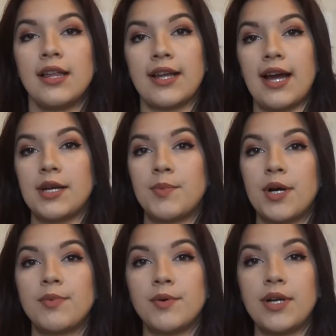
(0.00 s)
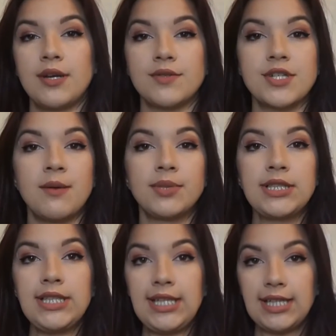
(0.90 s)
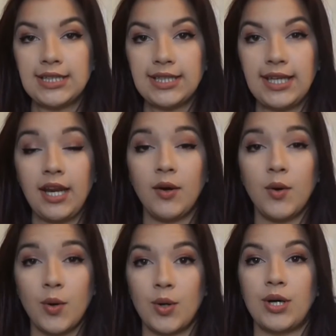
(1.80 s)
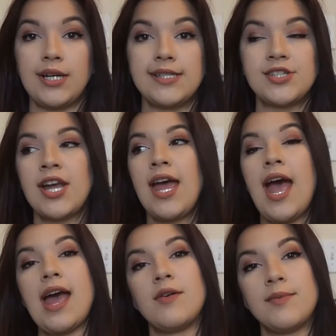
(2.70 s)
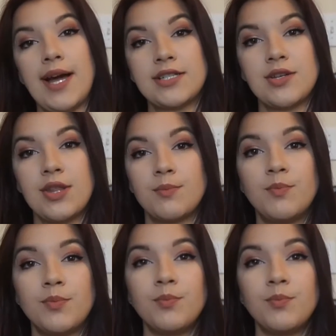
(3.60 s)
Like I had a purple one, it was completely orange and went back to the